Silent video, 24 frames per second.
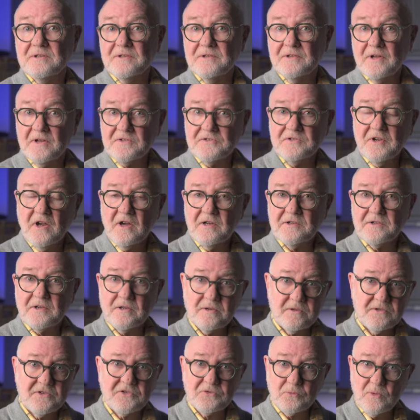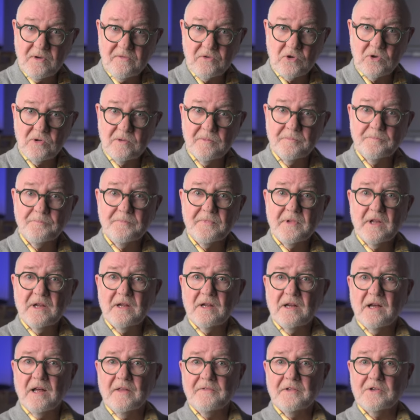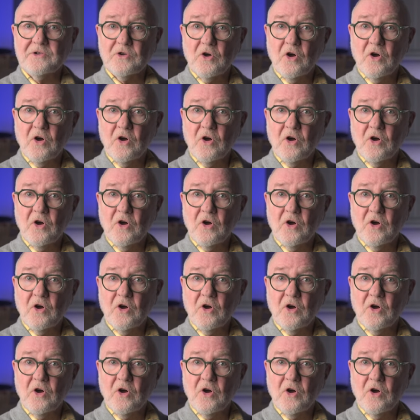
does not swivel and that